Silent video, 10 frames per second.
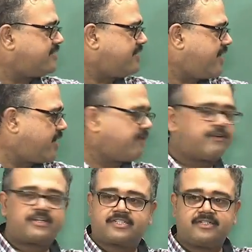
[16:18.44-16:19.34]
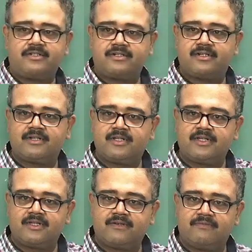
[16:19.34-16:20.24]
is an error function
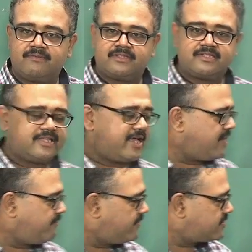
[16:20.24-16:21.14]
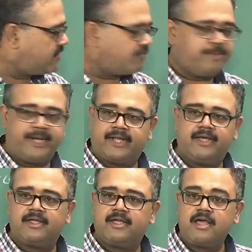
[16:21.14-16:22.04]
which is the error function of
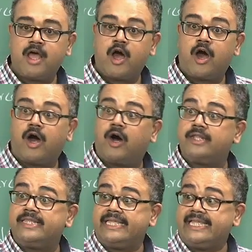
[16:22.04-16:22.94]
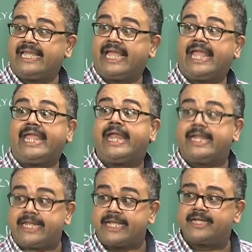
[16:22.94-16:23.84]
beta on the
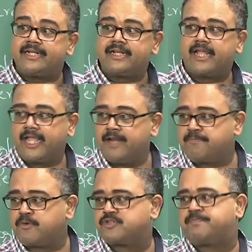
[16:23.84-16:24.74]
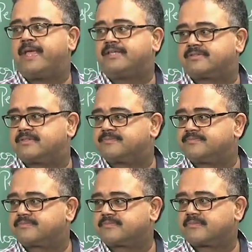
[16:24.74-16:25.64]
entire input space,
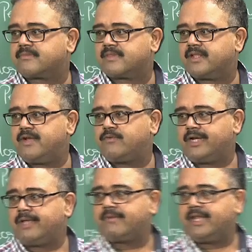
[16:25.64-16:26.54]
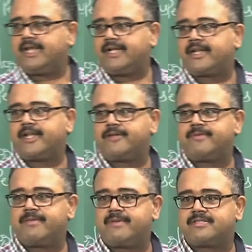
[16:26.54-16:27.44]
right. What I am really trying to
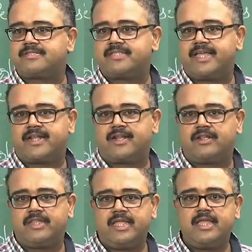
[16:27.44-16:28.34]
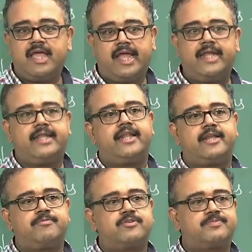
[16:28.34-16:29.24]
minimize is the error on the entire
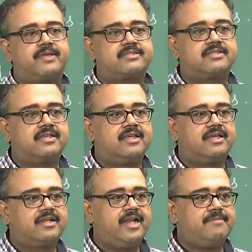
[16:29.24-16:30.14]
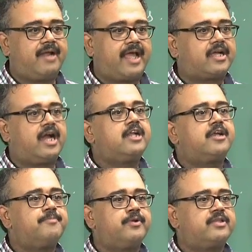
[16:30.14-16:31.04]
input space, right, but I can't
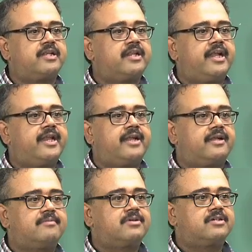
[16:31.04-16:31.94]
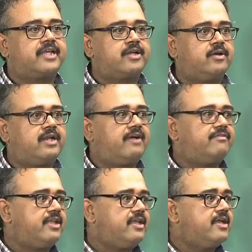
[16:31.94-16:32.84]
compute that gradient because I do not have
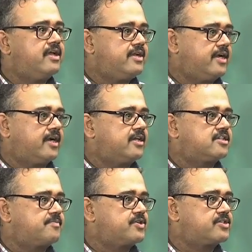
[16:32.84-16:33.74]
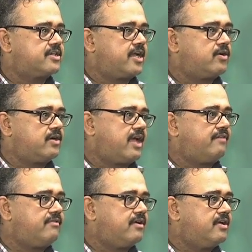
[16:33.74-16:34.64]
the data distribution, I do not
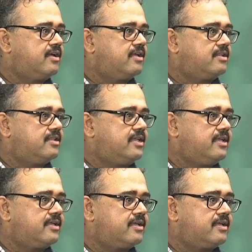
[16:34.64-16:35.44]
have the